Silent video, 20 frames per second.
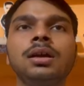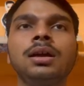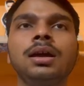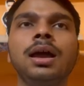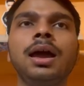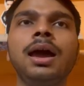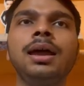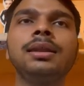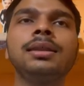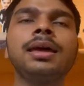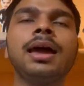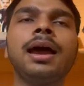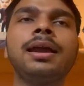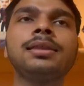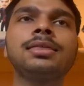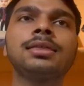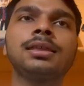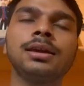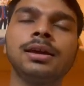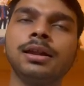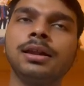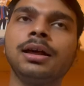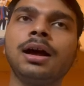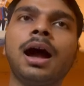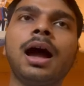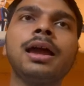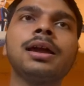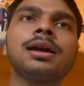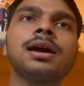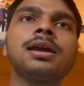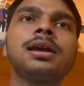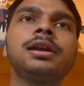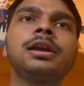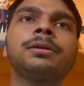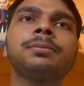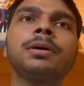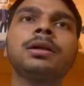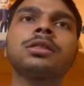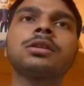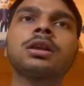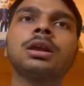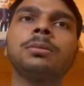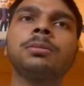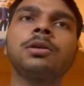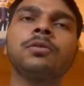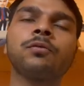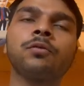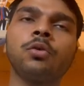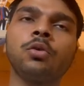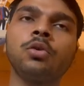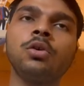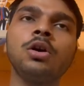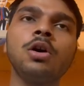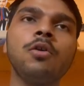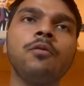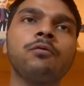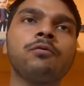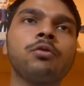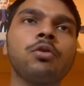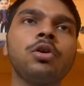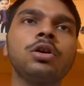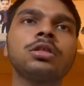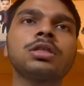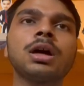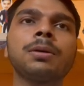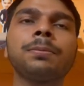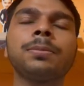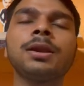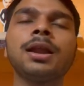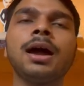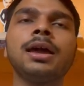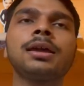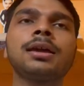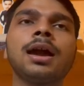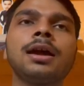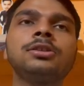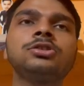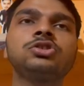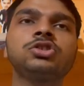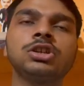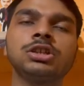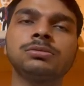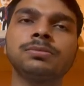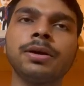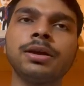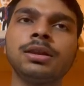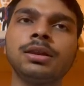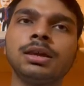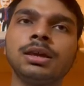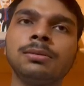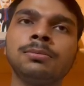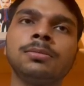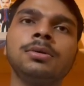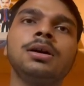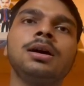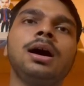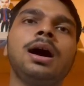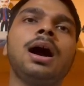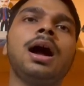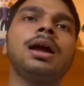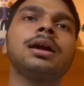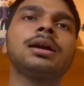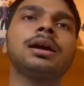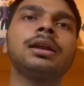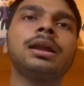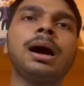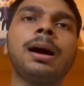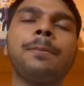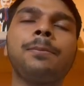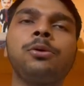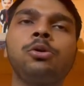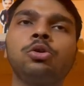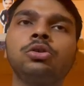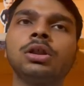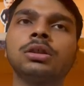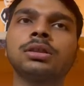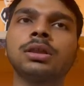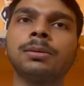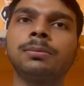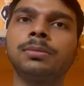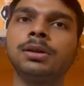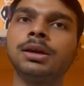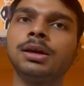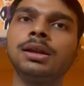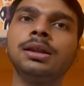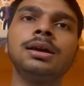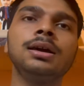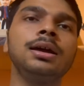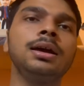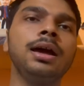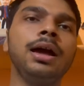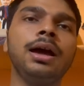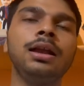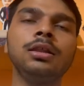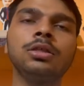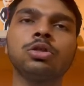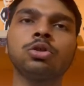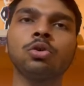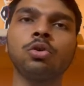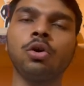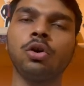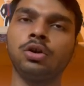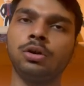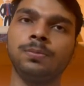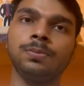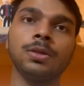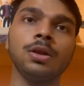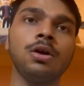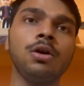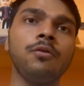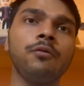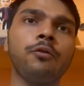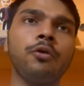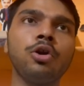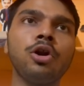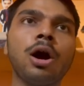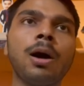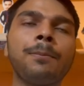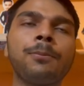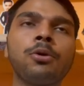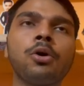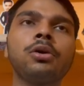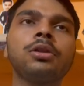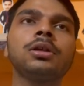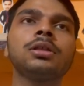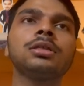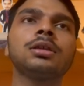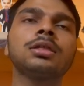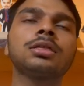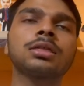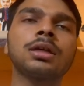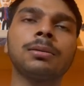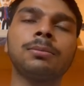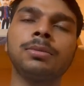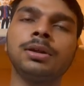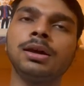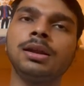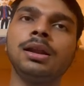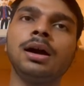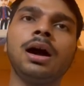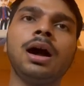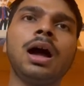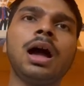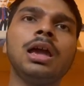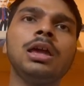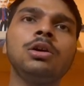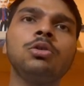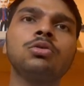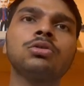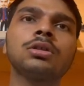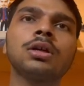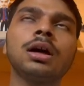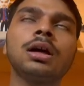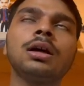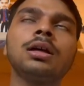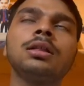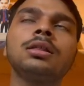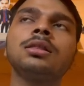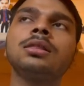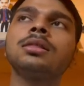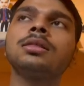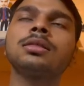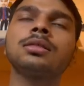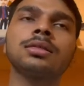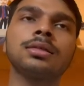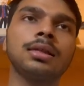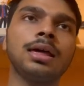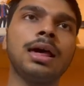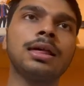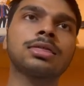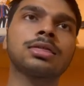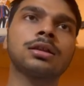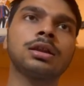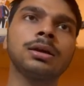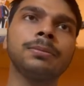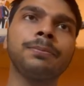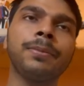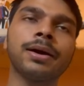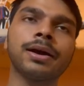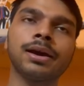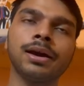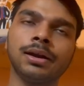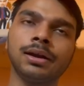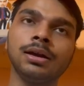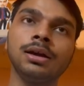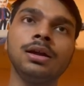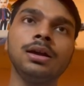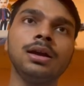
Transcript: And at there I can edit my stream info. For example, I can change my name, I can upload the thumbnail and so on. For uploading this thumbnail, I use the S3 bucket,